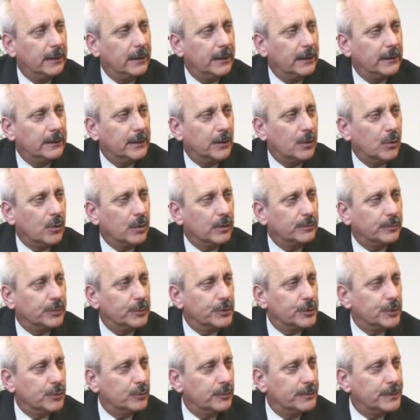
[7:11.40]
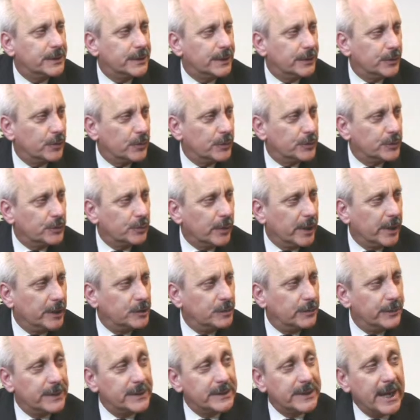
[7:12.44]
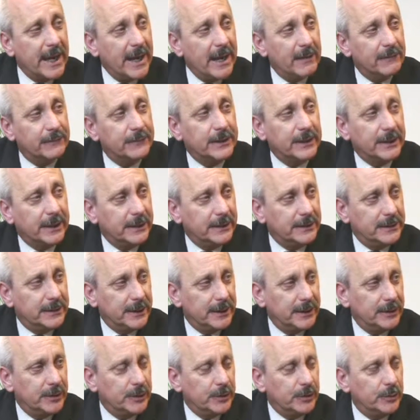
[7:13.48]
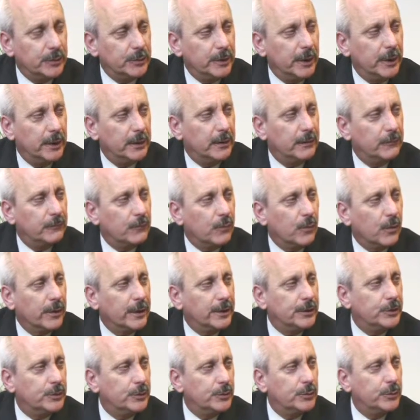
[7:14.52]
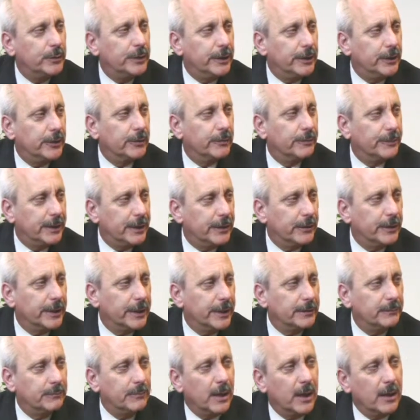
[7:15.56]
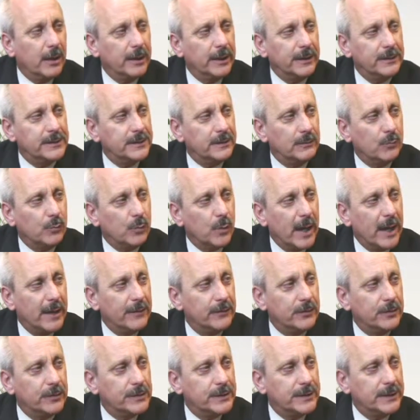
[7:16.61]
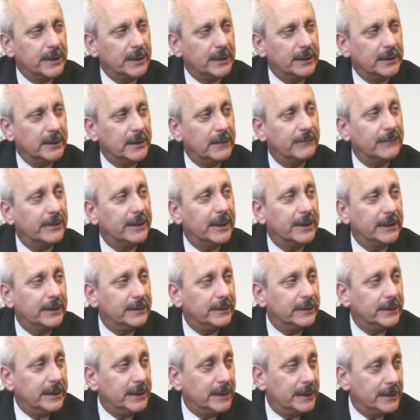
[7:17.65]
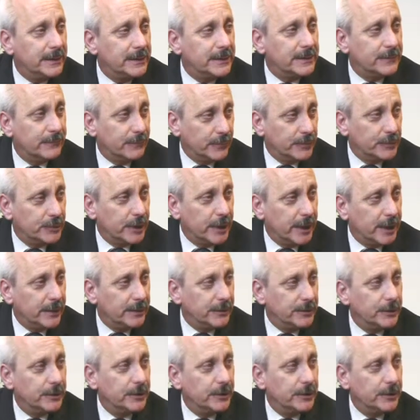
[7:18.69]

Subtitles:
the court presumes that those arrangements have to continue for a 2-year period, barring some rather significant needs for change.